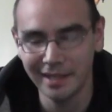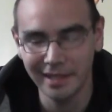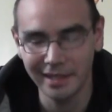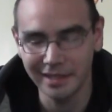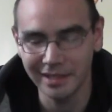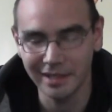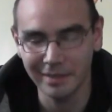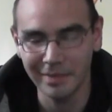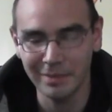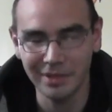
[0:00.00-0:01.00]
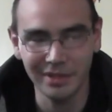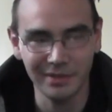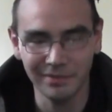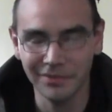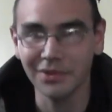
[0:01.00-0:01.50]
and uh, maybe
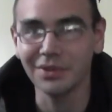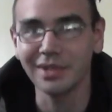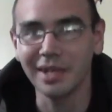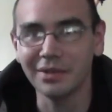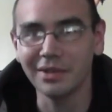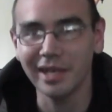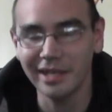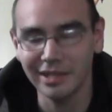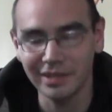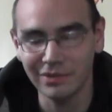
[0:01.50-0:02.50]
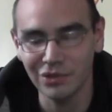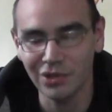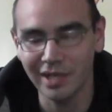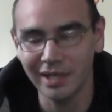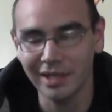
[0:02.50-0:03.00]
further down the line I'll even
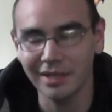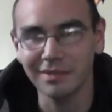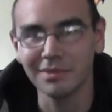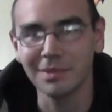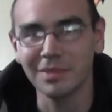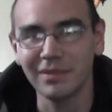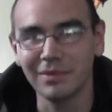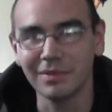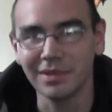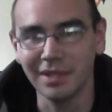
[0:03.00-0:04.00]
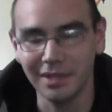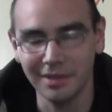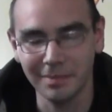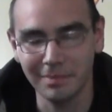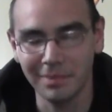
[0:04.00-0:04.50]
try uh, some different uh,
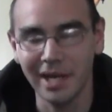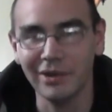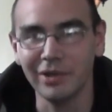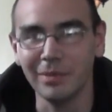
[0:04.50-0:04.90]
battery